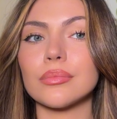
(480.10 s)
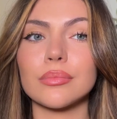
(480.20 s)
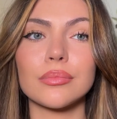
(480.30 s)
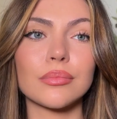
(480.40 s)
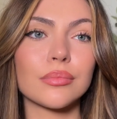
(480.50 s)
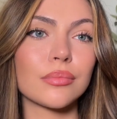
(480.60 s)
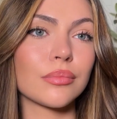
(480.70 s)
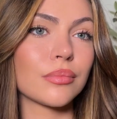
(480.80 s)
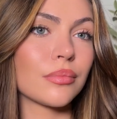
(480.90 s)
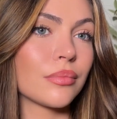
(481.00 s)
looks. It looks
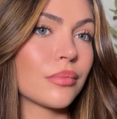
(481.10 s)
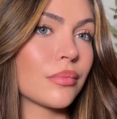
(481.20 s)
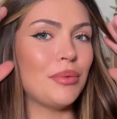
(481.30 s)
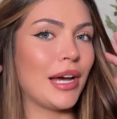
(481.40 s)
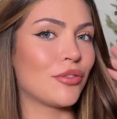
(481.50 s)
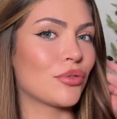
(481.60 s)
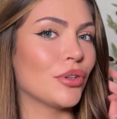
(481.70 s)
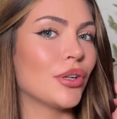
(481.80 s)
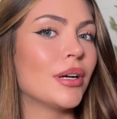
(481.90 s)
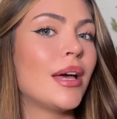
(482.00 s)
so
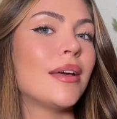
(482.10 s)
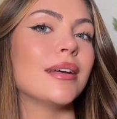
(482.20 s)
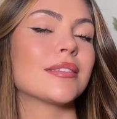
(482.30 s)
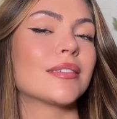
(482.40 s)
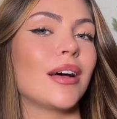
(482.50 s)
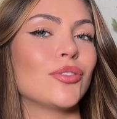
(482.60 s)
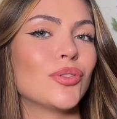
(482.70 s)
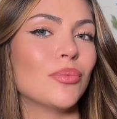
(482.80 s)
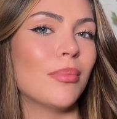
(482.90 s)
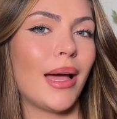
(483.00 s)
natural. It's not too
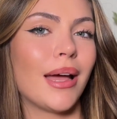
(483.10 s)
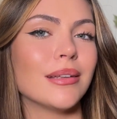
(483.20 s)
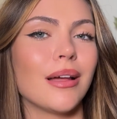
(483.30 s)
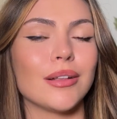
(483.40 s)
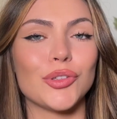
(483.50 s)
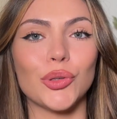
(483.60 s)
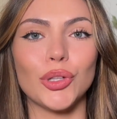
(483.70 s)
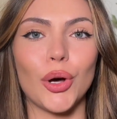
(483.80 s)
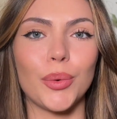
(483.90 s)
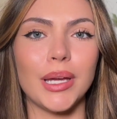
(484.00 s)
matte, not too
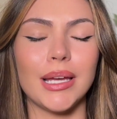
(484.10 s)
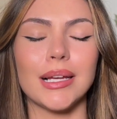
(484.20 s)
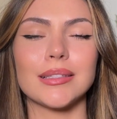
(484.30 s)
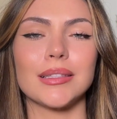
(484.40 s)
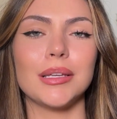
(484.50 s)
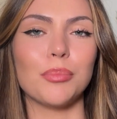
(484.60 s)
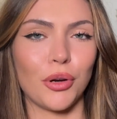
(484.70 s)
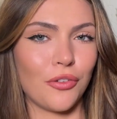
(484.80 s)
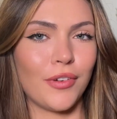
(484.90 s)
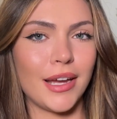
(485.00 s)
glowy. It's the
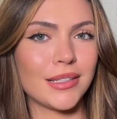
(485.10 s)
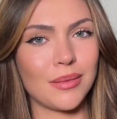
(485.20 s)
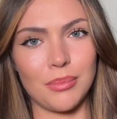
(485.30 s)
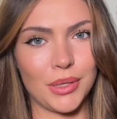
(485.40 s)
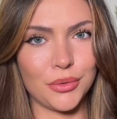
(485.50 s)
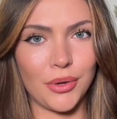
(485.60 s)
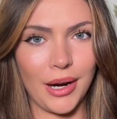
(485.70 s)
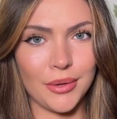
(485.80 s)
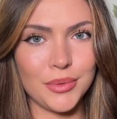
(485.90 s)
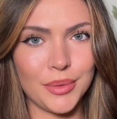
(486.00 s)
perfect middle
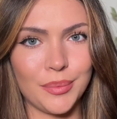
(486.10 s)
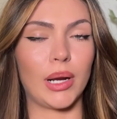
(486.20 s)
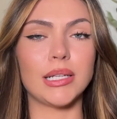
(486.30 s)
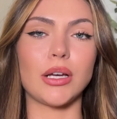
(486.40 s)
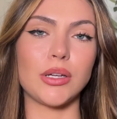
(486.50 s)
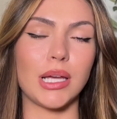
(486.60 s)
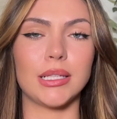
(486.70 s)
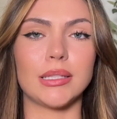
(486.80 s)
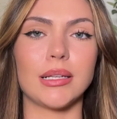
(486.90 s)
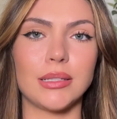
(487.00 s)
ground. When I tell you that
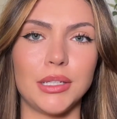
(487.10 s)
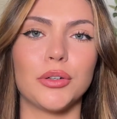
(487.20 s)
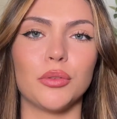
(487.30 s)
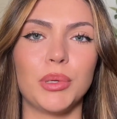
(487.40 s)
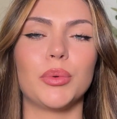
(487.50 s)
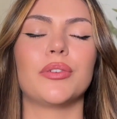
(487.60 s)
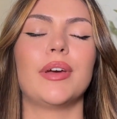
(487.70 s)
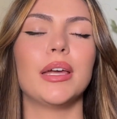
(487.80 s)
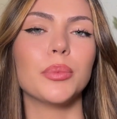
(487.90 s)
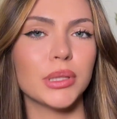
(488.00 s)
16-year-old me would have
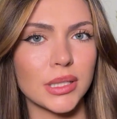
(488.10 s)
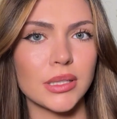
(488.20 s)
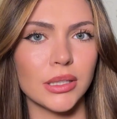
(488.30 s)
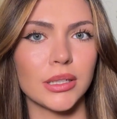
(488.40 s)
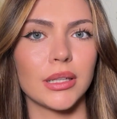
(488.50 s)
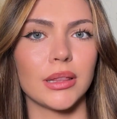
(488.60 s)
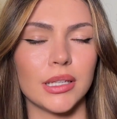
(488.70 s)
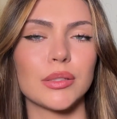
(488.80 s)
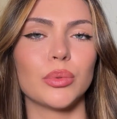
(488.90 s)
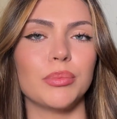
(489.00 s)
ate with this look,
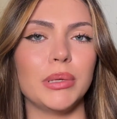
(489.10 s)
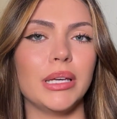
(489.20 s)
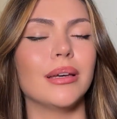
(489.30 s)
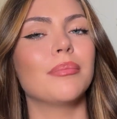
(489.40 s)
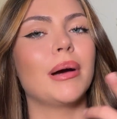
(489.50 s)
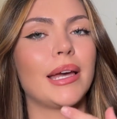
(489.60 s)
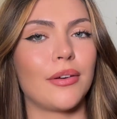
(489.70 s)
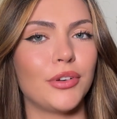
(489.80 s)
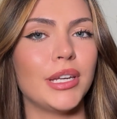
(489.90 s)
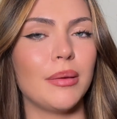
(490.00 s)
this would be my
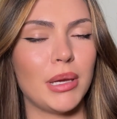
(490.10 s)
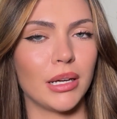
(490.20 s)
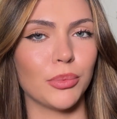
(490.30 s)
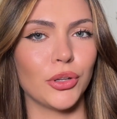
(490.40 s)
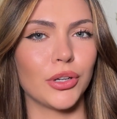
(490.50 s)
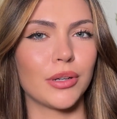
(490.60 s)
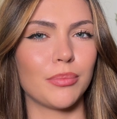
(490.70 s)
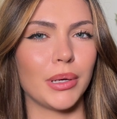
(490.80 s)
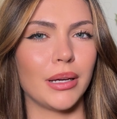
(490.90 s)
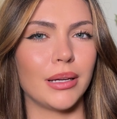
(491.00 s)
everyday makeup look,
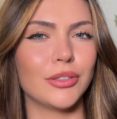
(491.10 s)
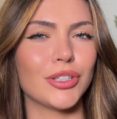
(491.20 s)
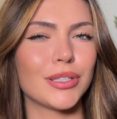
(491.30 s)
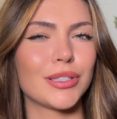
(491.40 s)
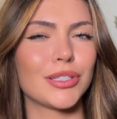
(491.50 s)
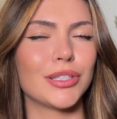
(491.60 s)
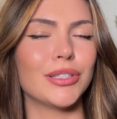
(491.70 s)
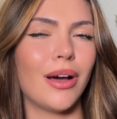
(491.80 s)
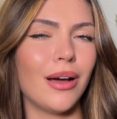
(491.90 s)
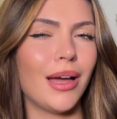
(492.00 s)
but just
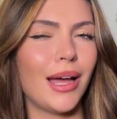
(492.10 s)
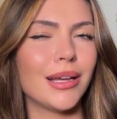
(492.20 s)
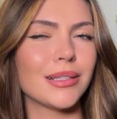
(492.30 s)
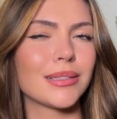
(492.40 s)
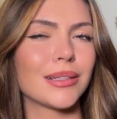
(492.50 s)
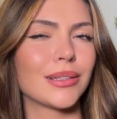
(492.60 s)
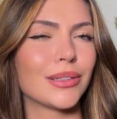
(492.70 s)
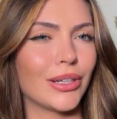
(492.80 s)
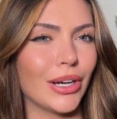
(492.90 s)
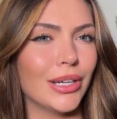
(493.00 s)
not as
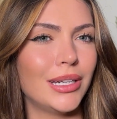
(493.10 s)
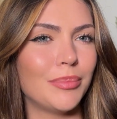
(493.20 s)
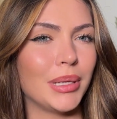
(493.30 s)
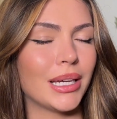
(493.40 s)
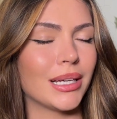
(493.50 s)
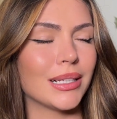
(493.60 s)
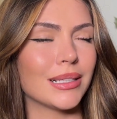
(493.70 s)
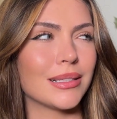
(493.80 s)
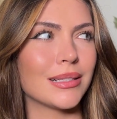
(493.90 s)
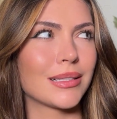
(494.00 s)
good
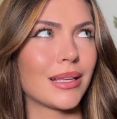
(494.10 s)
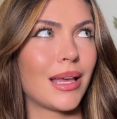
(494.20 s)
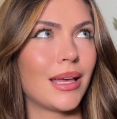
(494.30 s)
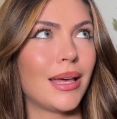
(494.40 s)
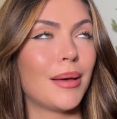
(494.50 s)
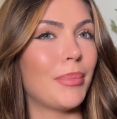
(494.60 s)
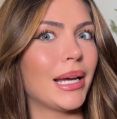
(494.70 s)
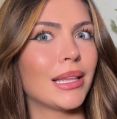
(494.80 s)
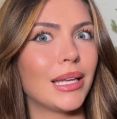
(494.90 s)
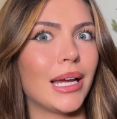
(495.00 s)
because back
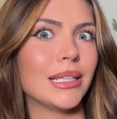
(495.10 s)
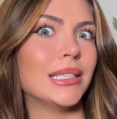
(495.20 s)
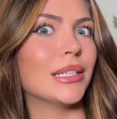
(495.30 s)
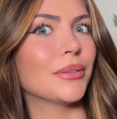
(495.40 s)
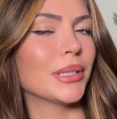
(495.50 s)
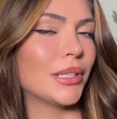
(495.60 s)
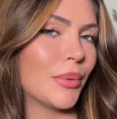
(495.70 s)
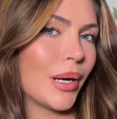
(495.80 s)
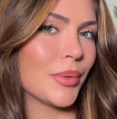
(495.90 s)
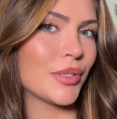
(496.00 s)
then I didn't really know what I
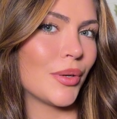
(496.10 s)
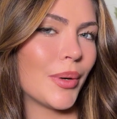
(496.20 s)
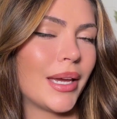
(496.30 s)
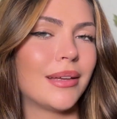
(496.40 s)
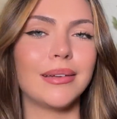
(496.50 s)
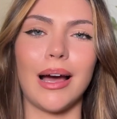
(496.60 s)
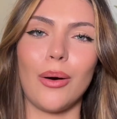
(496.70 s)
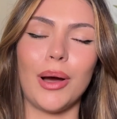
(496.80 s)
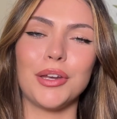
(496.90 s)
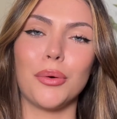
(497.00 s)
was doing. Now I
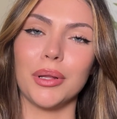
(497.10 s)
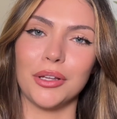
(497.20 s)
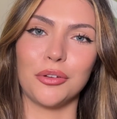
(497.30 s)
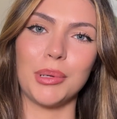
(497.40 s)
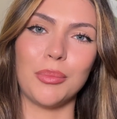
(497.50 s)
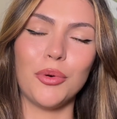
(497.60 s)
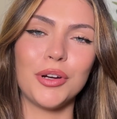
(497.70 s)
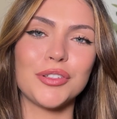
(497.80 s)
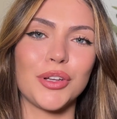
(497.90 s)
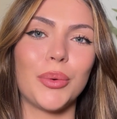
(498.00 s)
know a little bit more,
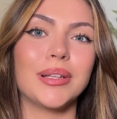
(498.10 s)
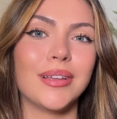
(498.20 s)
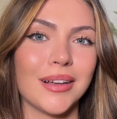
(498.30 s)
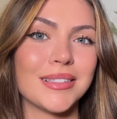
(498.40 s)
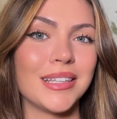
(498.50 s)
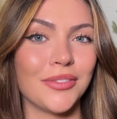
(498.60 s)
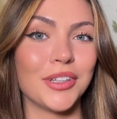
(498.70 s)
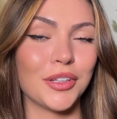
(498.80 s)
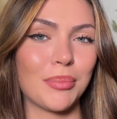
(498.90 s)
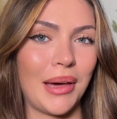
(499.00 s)
so it does definitely
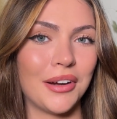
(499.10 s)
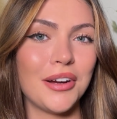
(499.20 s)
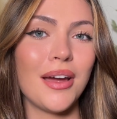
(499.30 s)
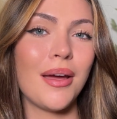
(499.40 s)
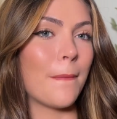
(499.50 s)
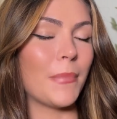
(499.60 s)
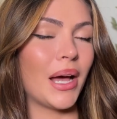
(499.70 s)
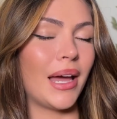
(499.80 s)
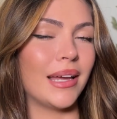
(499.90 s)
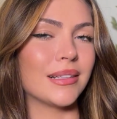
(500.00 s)
look better.
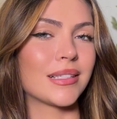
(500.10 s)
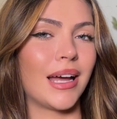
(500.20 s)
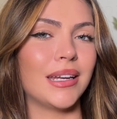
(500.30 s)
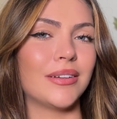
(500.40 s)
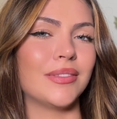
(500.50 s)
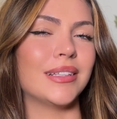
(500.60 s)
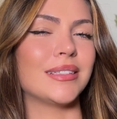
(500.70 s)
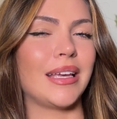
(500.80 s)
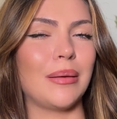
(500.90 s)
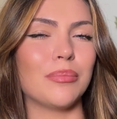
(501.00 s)
But it's kind of the
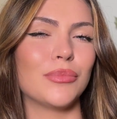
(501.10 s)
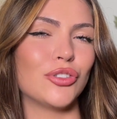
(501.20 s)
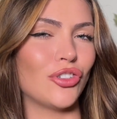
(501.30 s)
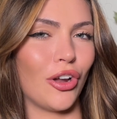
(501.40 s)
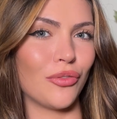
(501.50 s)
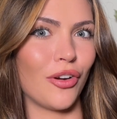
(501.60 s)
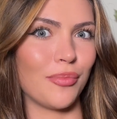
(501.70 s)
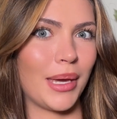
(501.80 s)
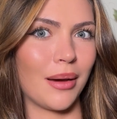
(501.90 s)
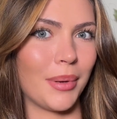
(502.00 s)
same genre of
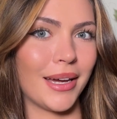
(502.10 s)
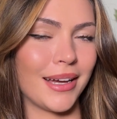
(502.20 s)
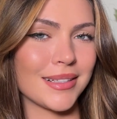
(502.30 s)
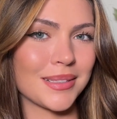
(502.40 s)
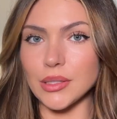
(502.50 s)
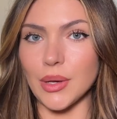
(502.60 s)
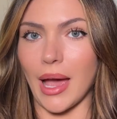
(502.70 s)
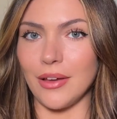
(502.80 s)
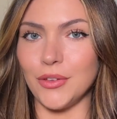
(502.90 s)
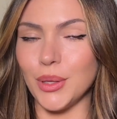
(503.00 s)
makeup, I guess. So yeah,
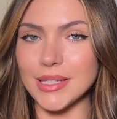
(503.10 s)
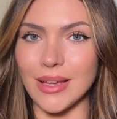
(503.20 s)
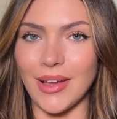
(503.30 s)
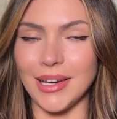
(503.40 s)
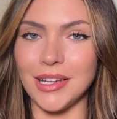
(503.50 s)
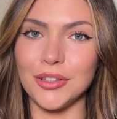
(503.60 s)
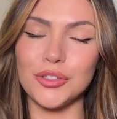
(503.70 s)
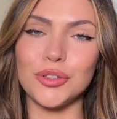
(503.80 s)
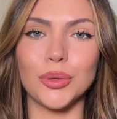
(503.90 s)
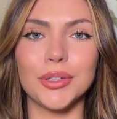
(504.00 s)
if you guys have any other
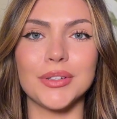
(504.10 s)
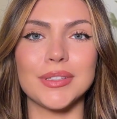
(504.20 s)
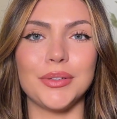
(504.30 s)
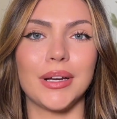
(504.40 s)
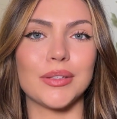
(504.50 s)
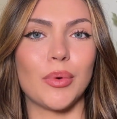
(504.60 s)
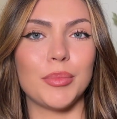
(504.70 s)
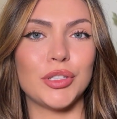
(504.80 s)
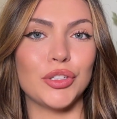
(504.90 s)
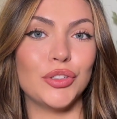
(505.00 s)
tutorials that you guys want me
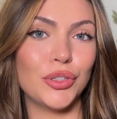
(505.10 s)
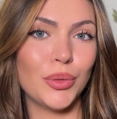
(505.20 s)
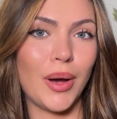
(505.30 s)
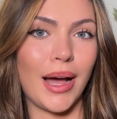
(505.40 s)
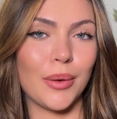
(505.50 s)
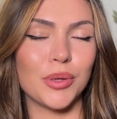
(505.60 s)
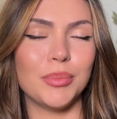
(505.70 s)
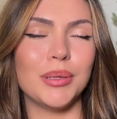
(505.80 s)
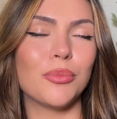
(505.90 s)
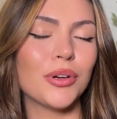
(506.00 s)
to do, I would be
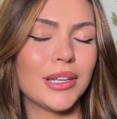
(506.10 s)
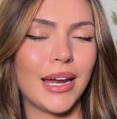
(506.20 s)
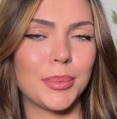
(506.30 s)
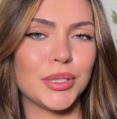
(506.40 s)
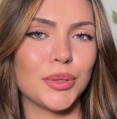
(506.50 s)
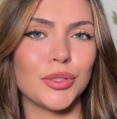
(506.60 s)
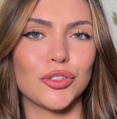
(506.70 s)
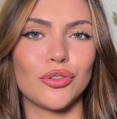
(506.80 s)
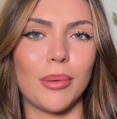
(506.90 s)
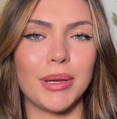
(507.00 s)
more than happy to. Just
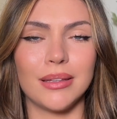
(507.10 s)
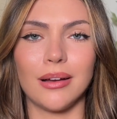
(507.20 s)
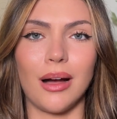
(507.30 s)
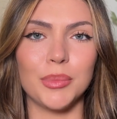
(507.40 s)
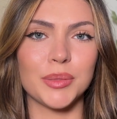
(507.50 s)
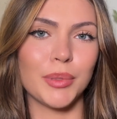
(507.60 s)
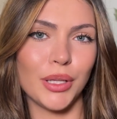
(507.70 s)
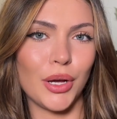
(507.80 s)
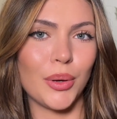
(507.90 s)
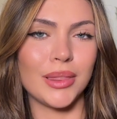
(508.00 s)
drop it in the comments
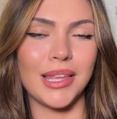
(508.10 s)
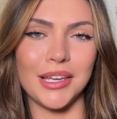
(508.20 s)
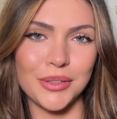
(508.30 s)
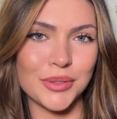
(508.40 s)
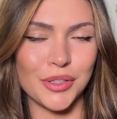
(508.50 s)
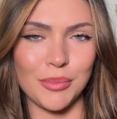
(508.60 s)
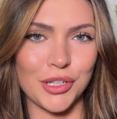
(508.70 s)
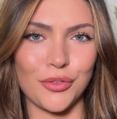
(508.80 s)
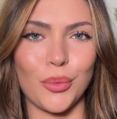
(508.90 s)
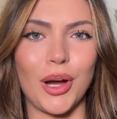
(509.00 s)
below. Thank you so much for
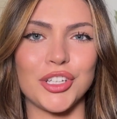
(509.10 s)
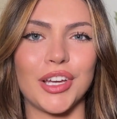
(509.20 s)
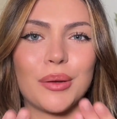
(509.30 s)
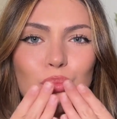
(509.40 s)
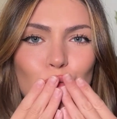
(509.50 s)
watching.